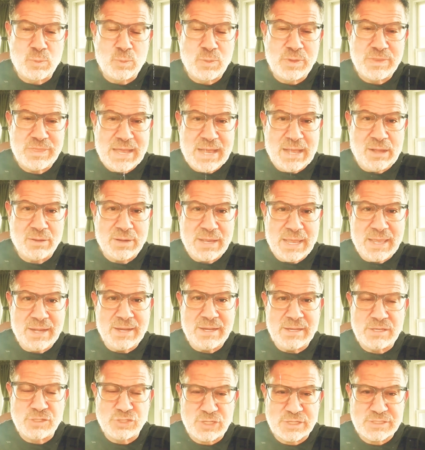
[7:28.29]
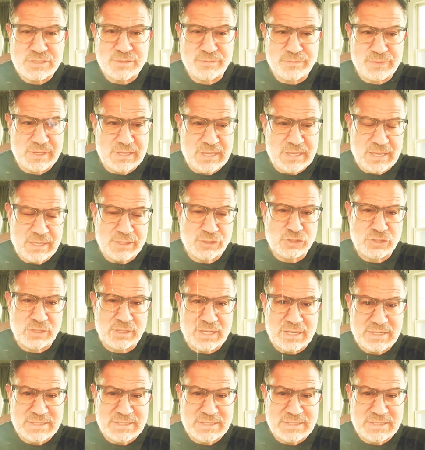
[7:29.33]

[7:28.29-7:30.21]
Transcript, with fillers: without any justification,